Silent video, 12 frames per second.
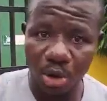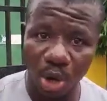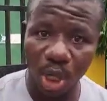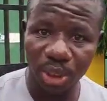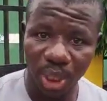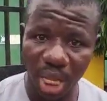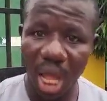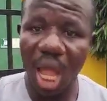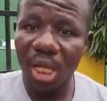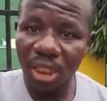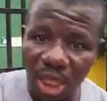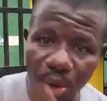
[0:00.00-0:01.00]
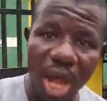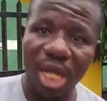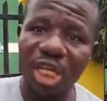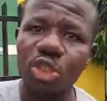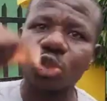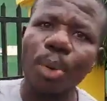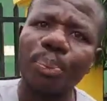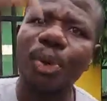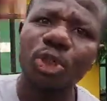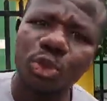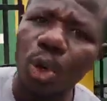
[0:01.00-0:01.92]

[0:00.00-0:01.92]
country the way it's supposed